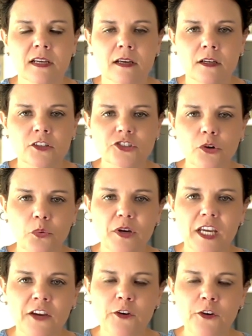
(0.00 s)
So
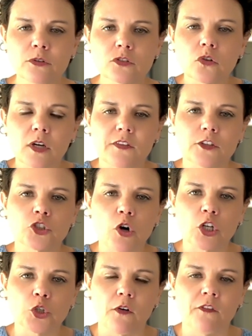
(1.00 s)
if you just look at the
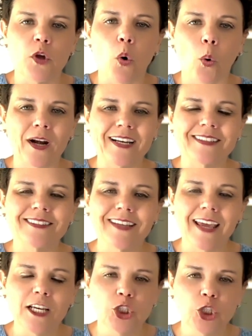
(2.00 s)
structure of the
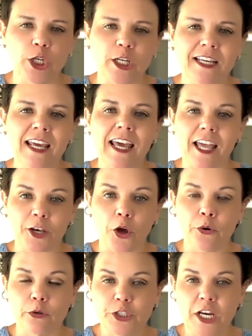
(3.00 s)
organization and
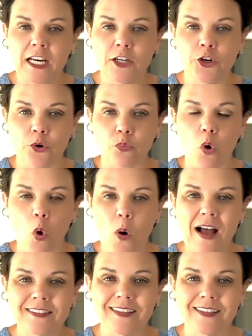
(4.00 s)
understand your role as an